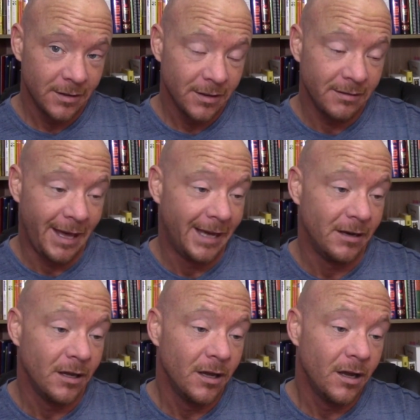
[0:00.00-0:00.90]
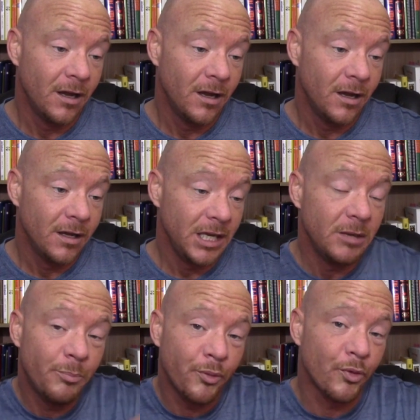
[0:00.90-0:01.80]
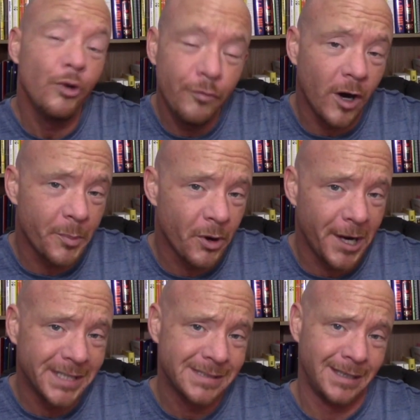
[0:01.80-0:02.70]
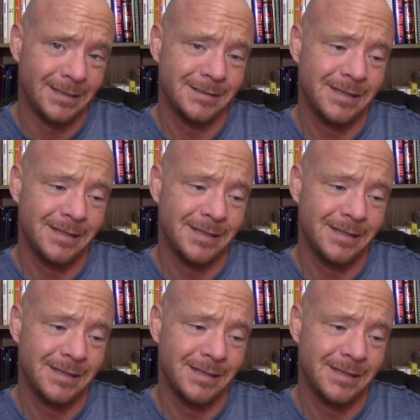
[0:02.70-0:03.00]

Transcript: that improve our process,